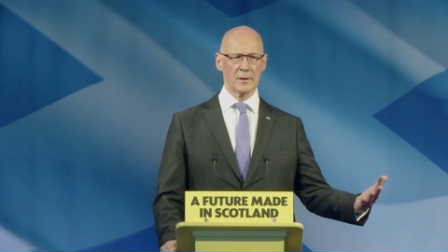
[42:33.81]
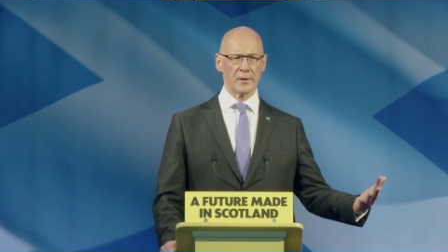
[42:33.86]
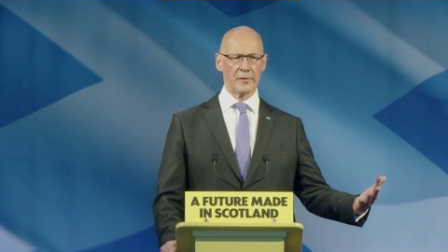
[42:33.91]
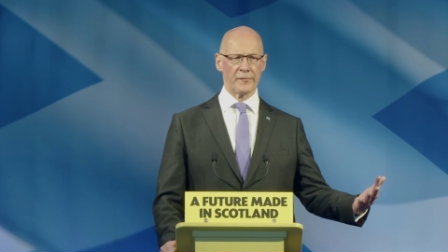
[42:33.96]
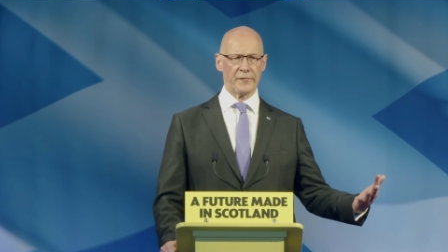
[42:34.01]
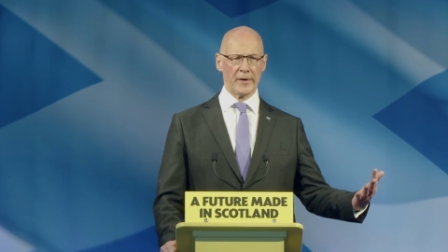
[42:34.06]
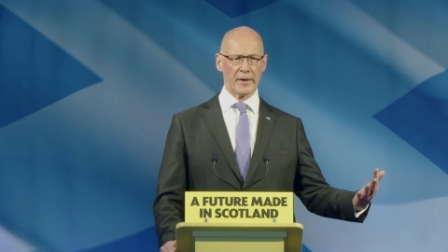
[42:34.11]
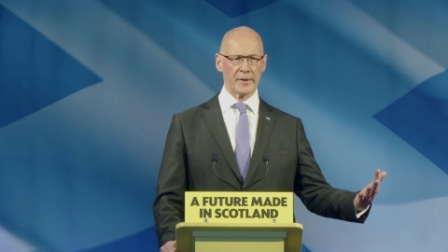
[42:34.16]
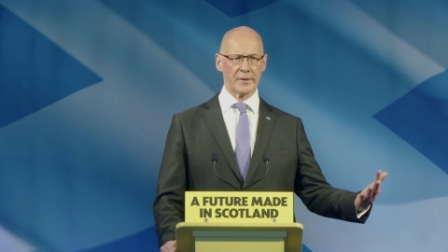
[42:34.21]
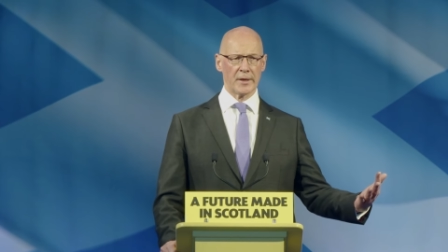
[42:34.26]
the
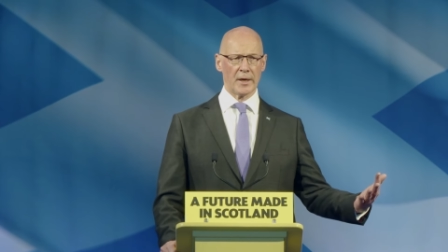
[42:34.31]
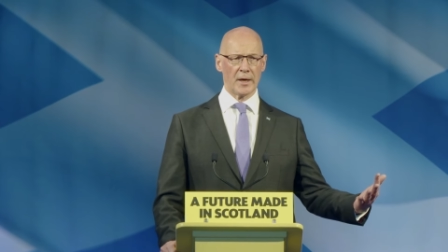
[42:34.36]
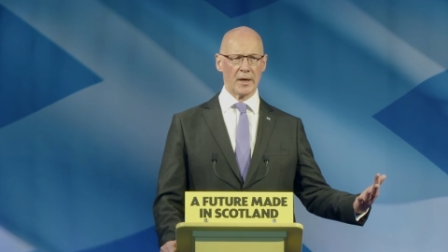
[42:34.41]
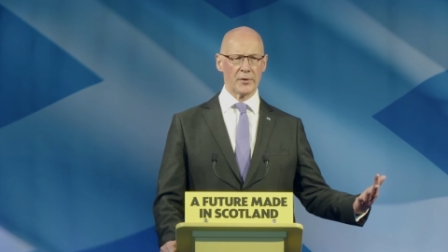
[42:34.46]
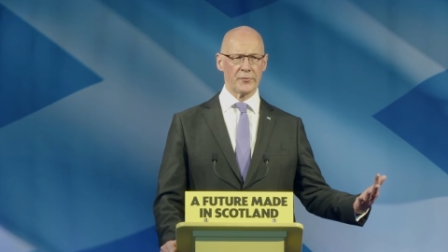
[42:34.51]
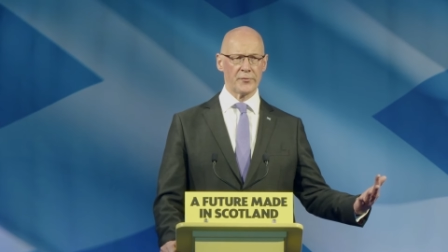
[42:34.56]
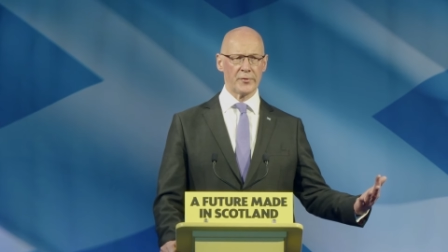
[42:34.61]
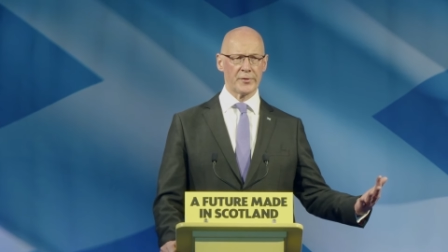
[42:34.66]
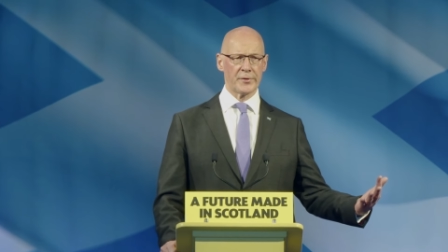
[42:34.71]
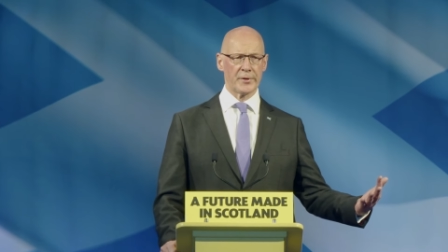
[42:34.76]
fact that
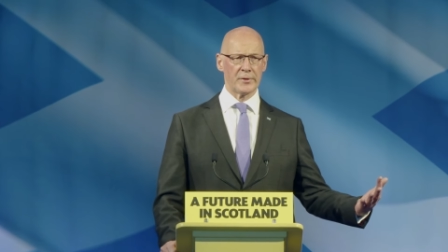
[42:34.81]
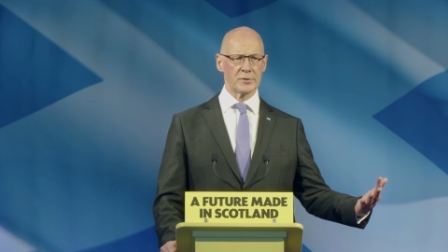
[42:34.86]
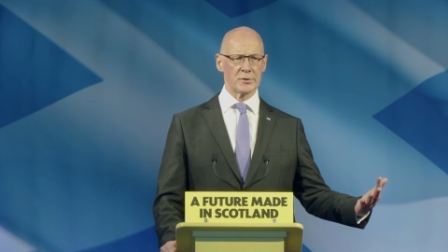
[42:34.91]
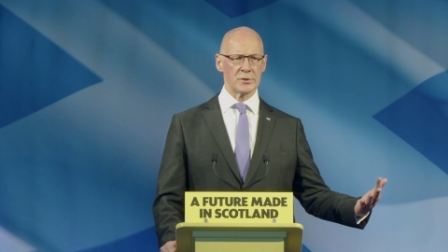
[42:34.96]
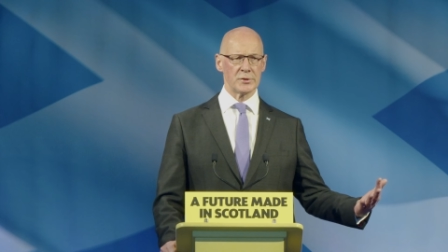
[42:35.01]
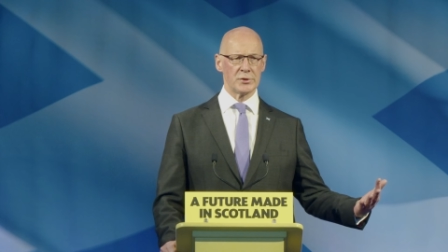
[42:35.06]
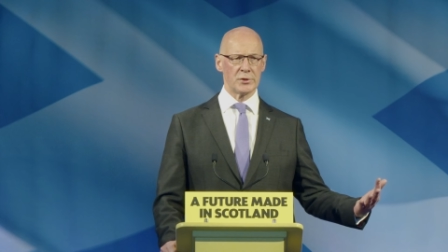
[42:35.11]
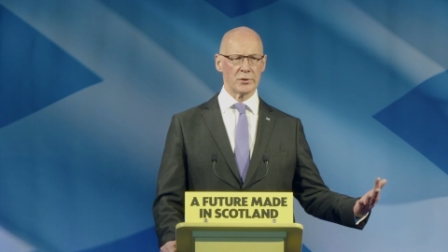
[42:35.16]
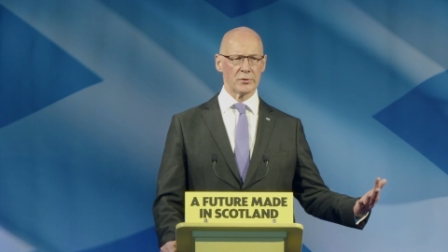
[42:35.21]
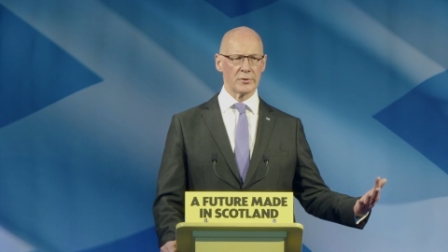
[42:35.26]

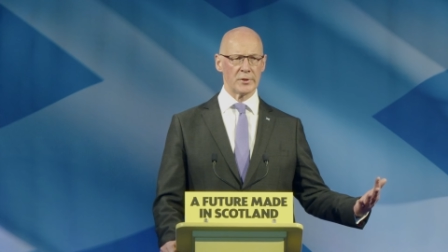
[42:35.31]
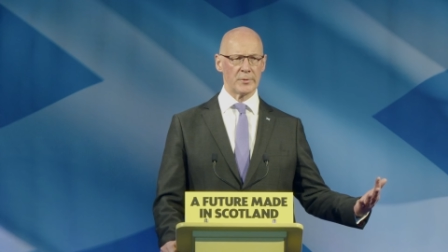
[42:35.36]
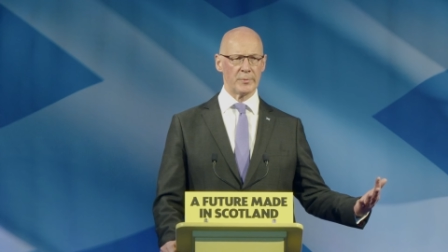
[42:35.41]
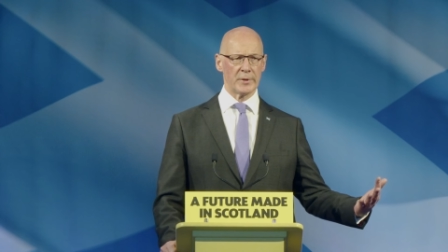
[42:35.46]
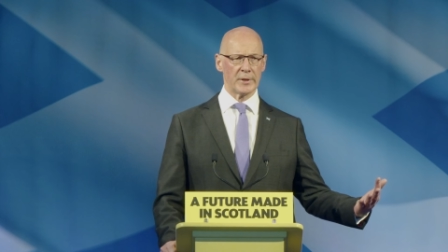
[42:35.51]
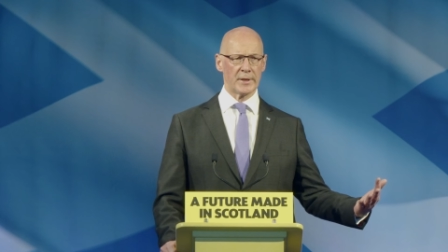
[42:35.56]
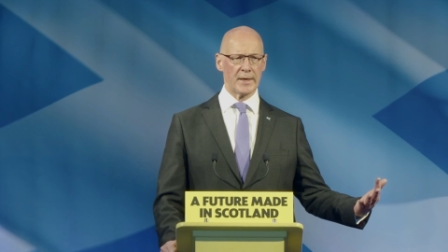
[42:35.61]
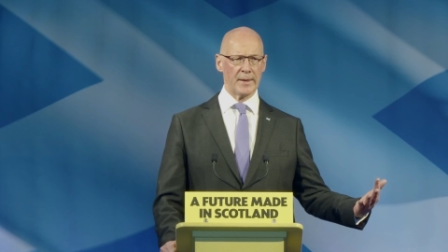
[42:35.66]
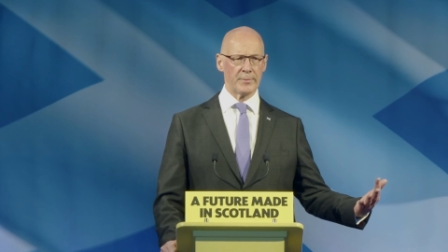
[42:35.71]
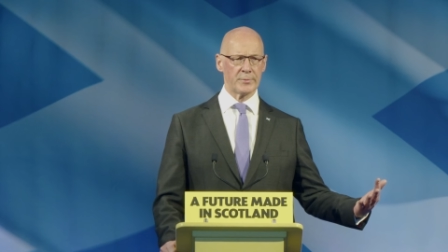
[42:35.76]
100,000 children have
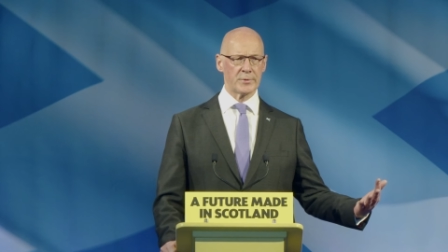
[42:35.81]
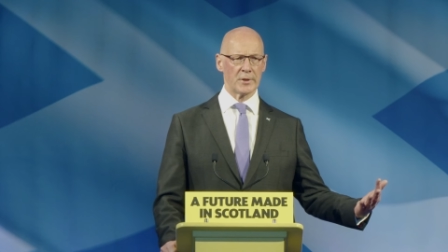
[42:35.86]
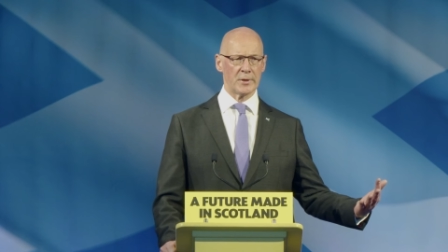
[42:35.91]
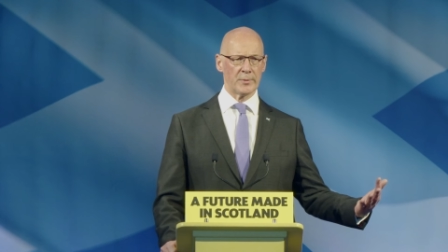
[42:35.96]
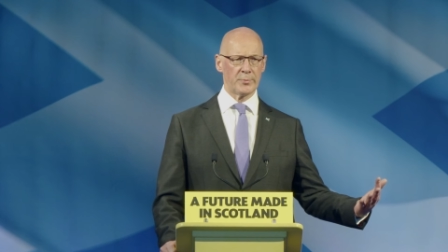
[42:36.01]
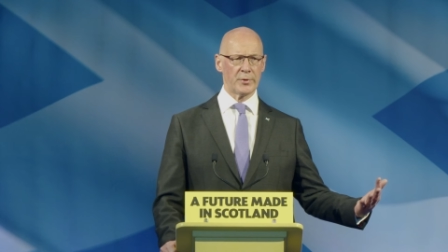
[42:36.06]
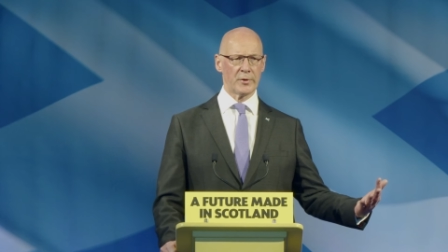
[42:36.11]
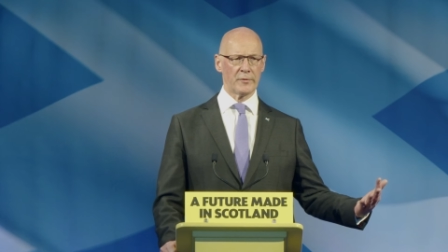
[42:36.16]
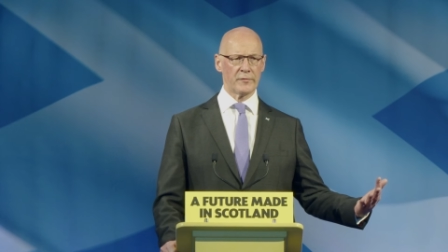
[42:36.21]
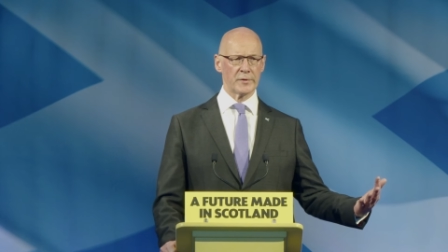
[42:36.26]
been kept out
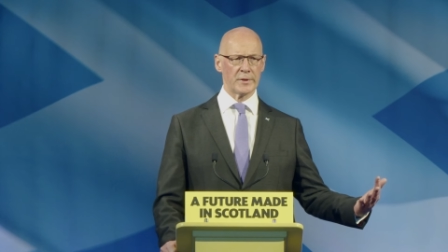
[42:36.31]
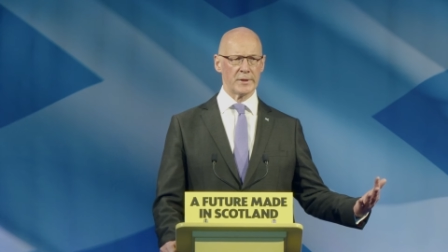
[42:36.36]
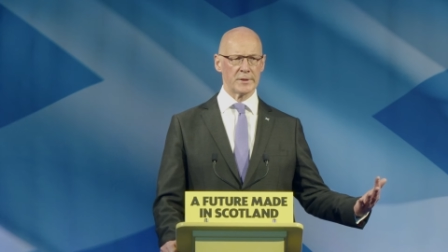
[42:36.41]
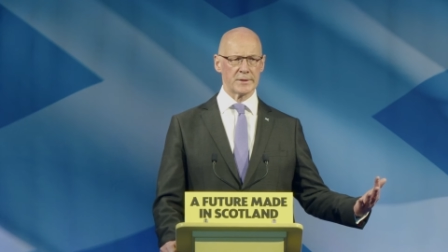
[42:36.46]
of poverty?